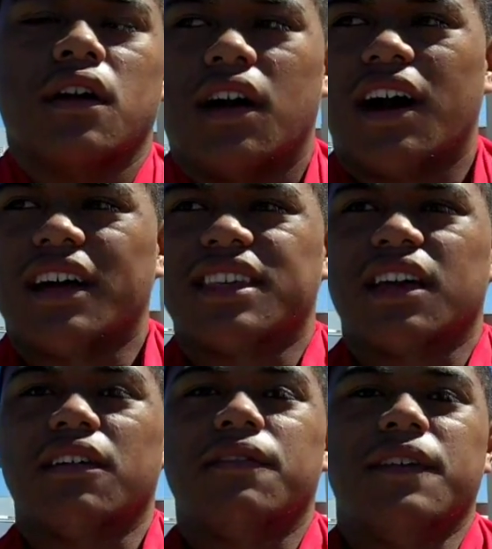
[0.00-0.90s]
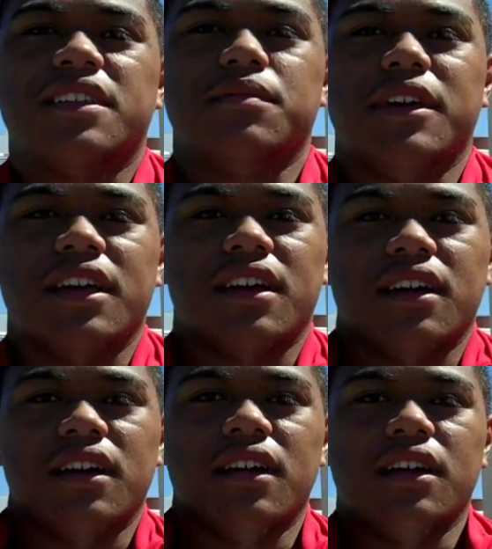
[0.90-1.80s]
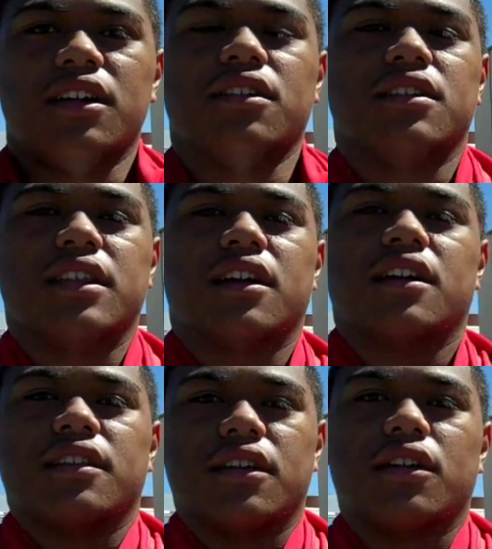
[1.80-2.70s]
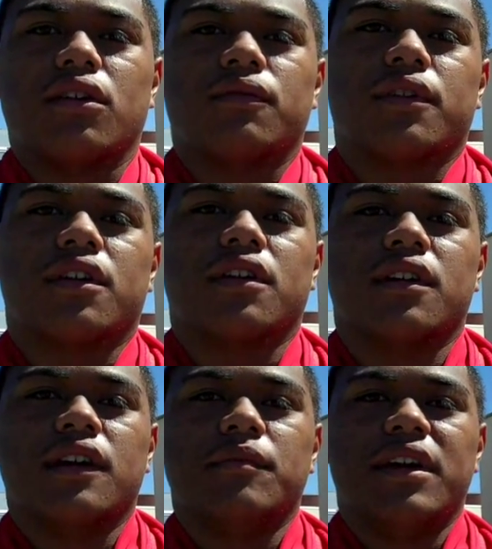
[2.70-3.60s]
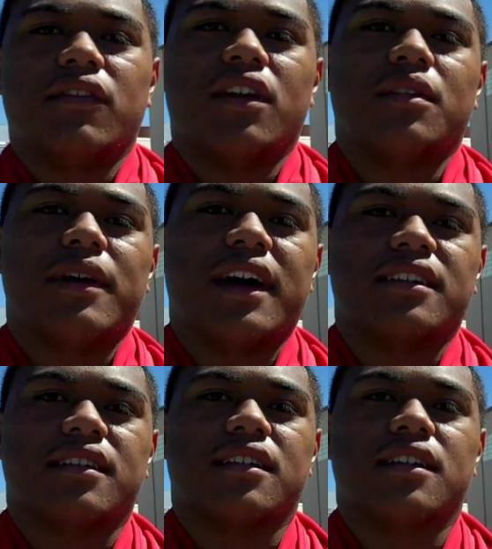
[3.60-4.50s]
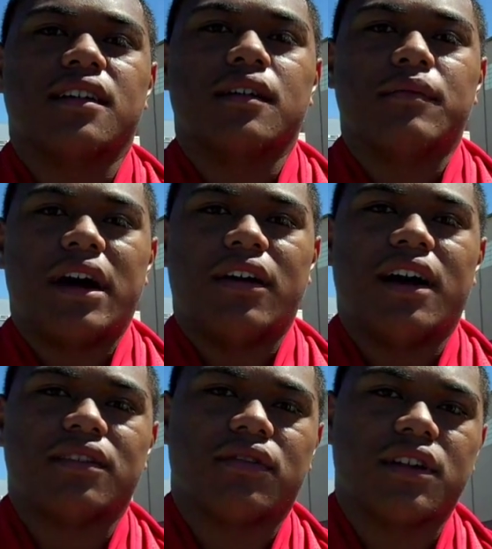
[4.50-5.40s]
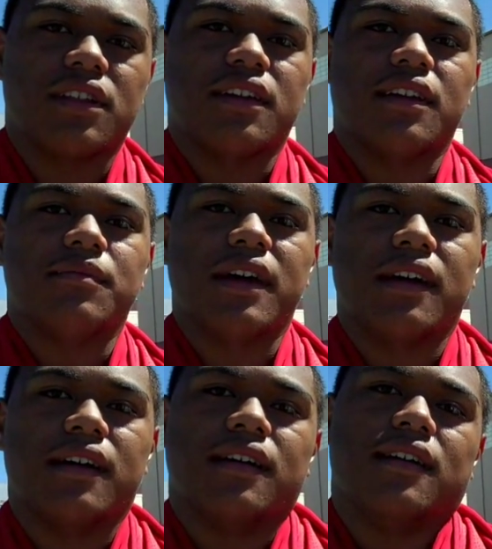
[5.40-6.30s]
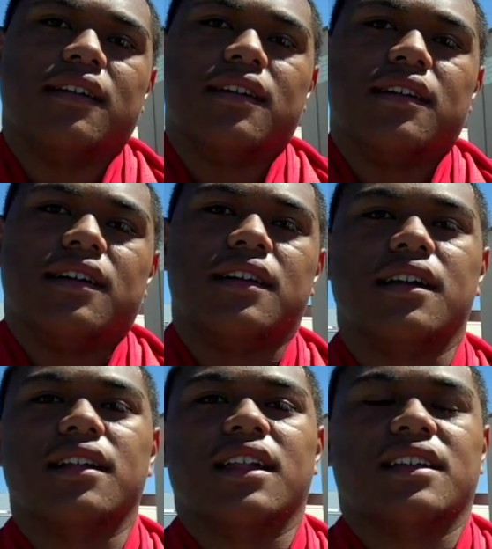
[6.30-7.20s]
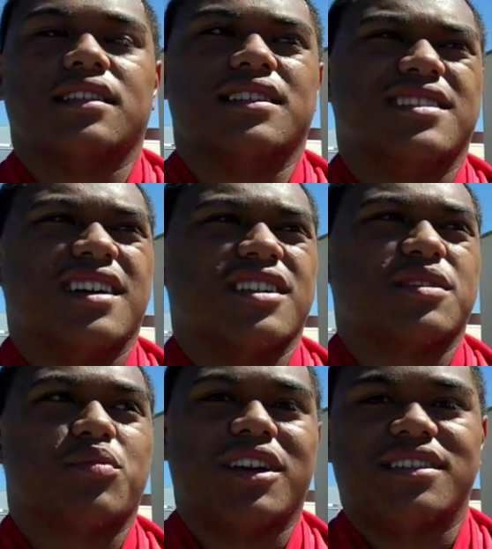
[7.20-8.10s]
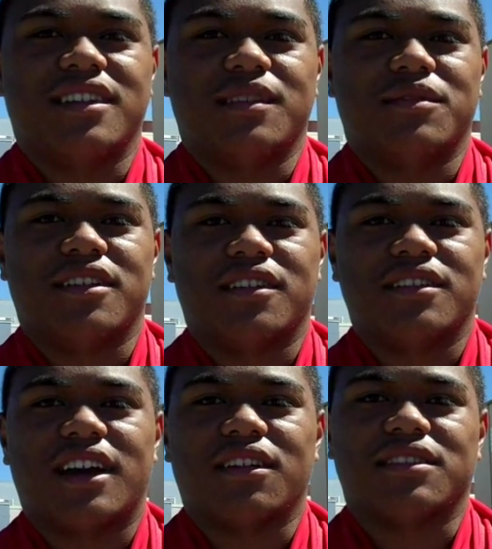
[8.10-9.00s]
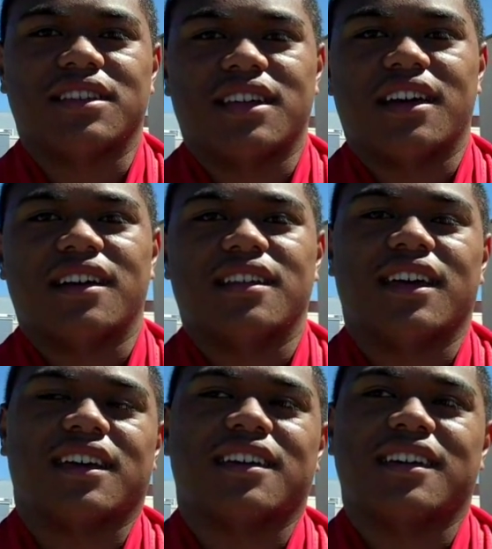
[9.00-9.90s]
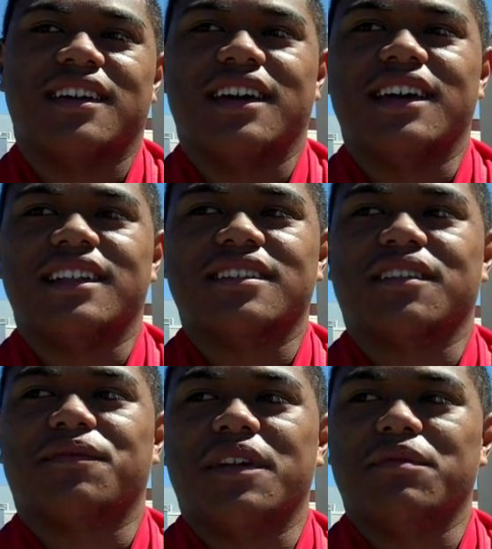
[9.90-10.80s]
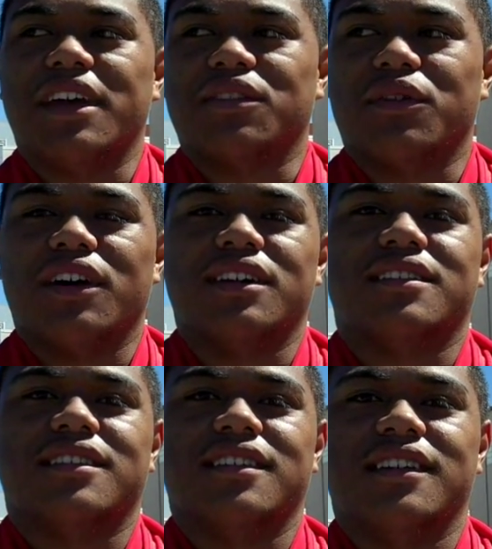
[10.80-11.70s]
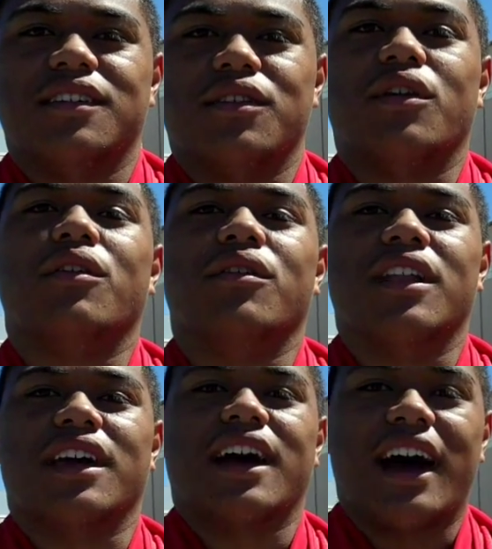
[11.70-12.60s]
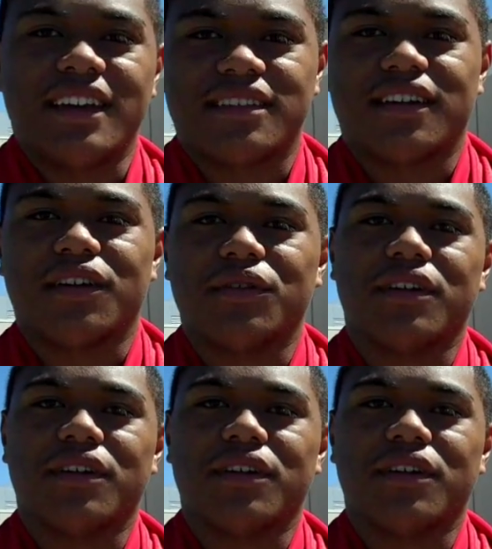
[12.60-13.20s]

I think it fits me. You know, they're known for big running backs, and powerhouse running team, and other, like these other spread teams. You know, I don't think that, like, it doesn't fit me as well as like ISO.